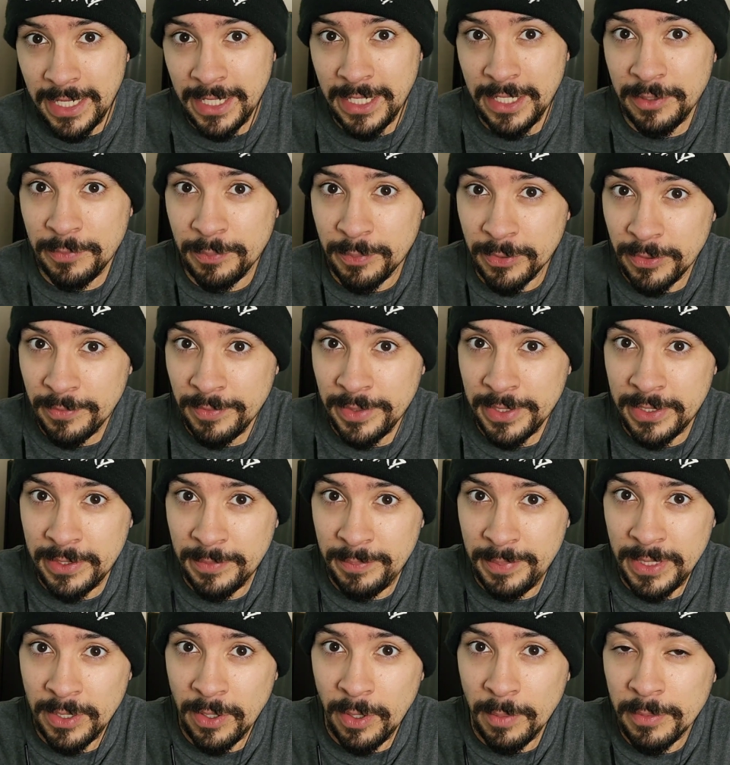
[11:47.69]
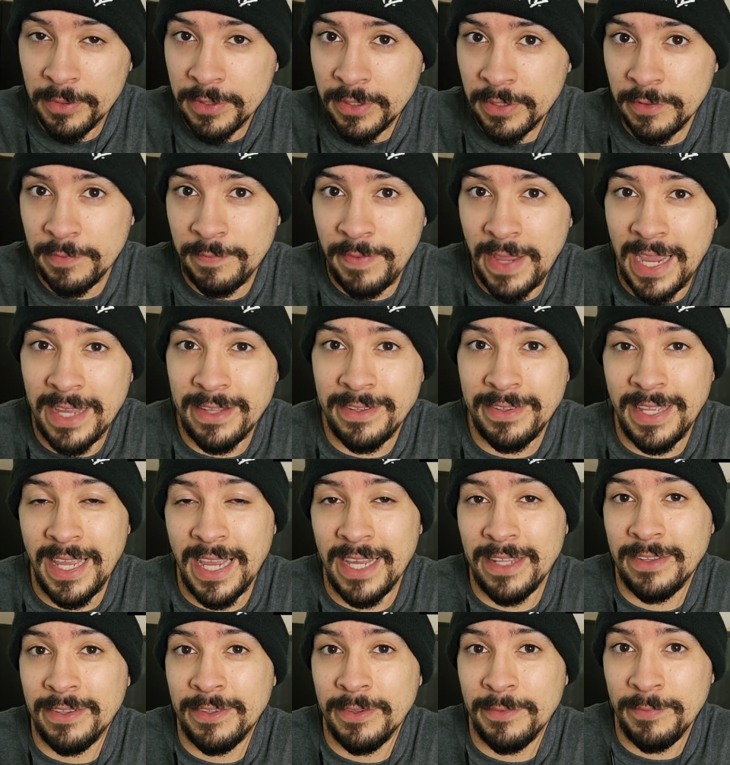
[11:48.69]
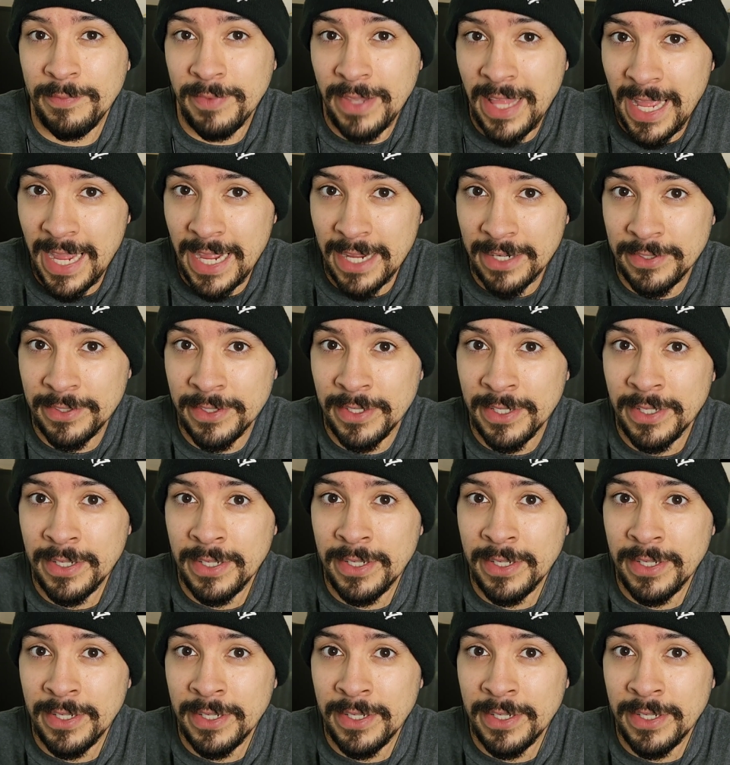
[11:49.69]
he's proven to be almost as fast as the Flash,